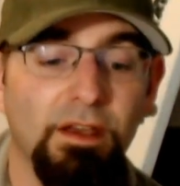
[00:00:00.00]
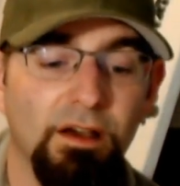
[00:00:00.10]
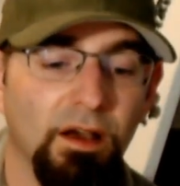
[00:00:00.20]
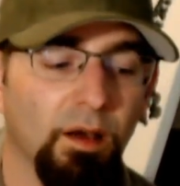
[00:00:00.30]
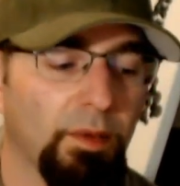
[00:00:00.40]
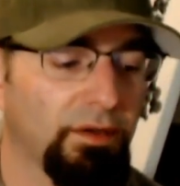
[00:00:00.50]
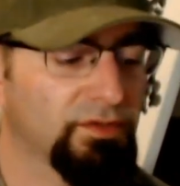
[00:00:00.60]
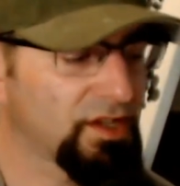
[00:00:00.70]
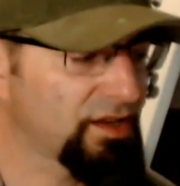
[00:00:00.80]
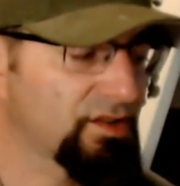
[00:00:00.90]
I've
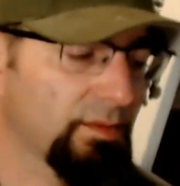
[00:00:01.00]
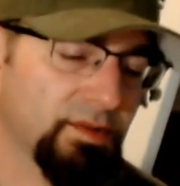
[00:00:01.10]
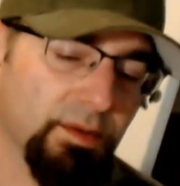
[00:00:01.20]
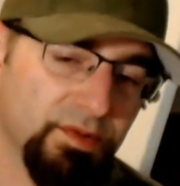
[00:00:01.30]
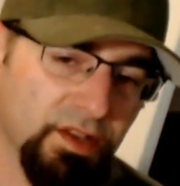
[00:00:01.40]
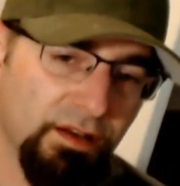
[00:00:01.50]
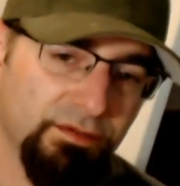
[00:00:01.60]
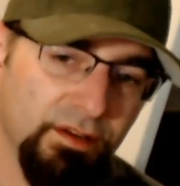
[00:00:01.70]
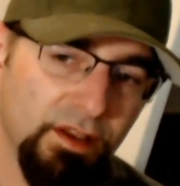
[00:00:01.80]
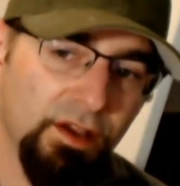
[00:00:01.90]
sketched up some
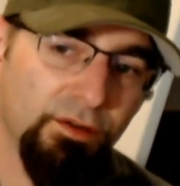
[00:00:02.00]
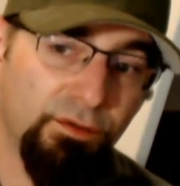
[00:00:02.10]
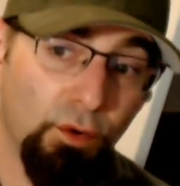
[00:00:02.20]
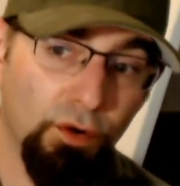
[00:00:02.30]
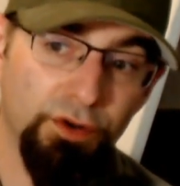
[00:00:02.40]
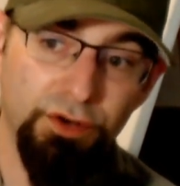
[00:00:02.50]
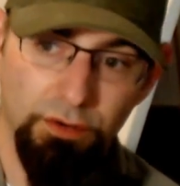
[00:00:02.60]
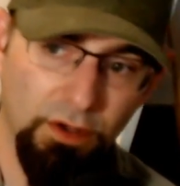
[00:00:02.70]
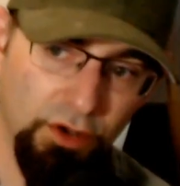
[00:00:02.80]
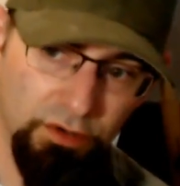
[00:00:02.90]
stuff for your
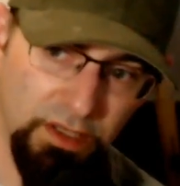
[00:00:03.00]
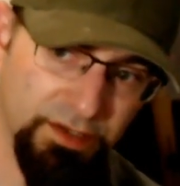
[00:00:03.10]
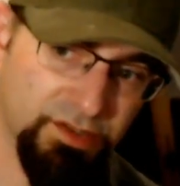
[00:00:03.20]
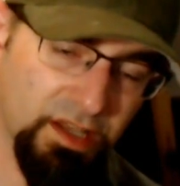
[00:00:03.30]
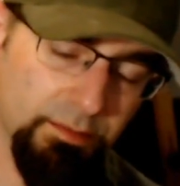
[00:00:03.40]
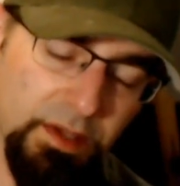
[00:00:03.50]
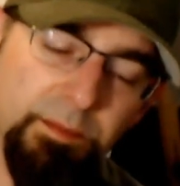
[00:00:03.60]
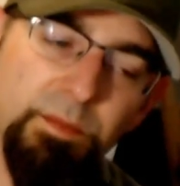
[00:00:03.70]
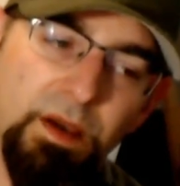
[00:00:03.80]
logo that you sent me.